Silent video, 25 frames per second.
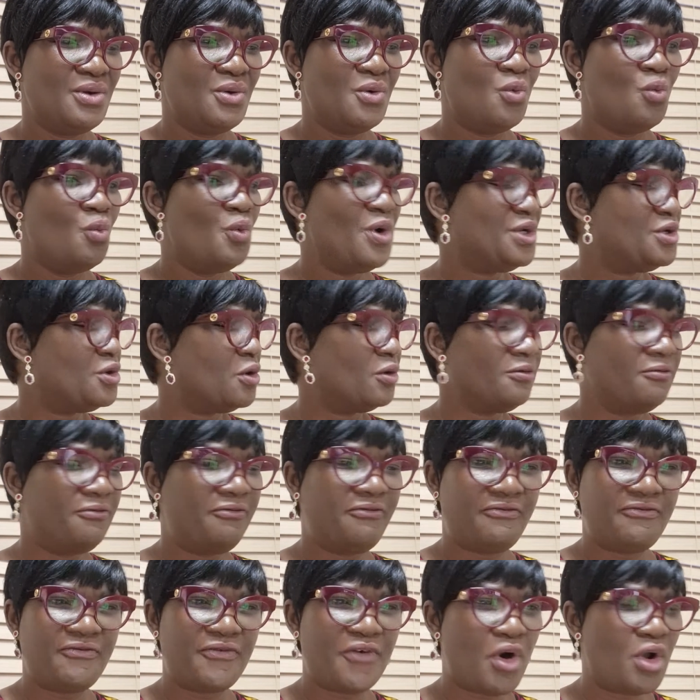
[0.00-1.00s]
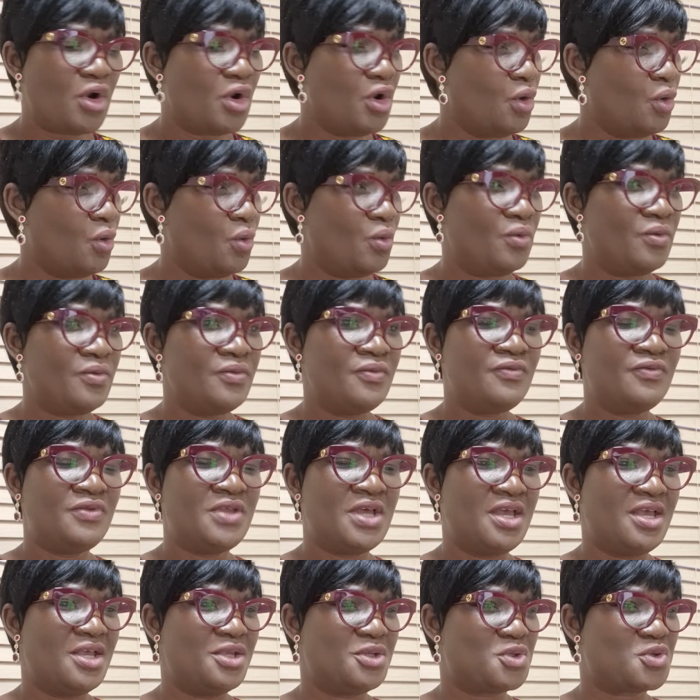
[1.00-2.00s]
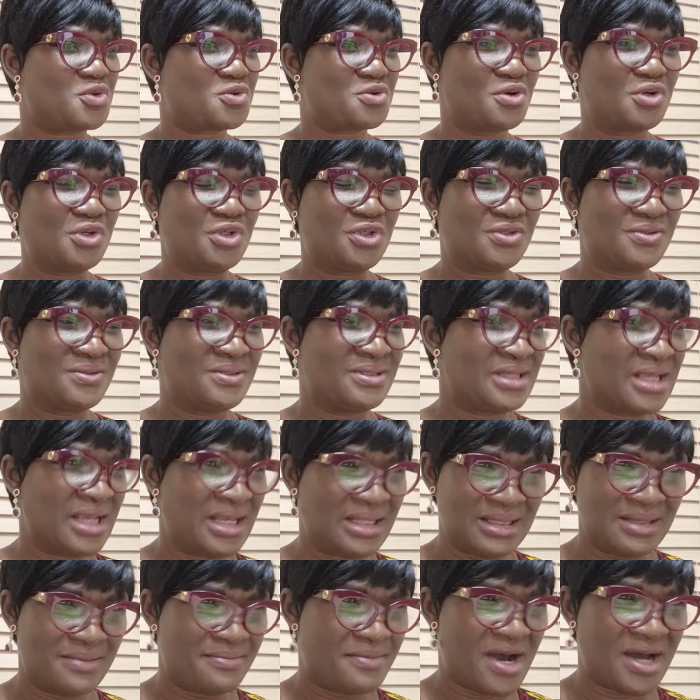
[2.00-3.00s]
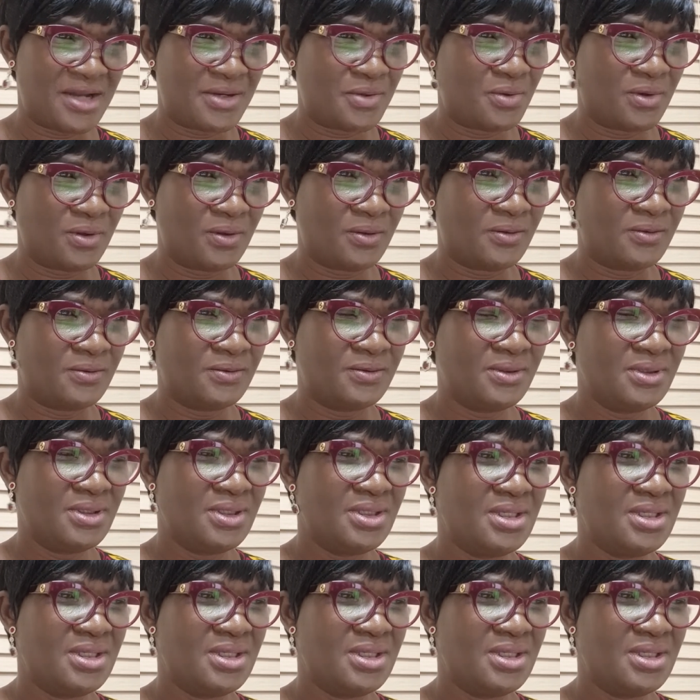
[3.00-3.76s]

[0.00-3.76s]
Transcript: We don't follow the instructions in the manual.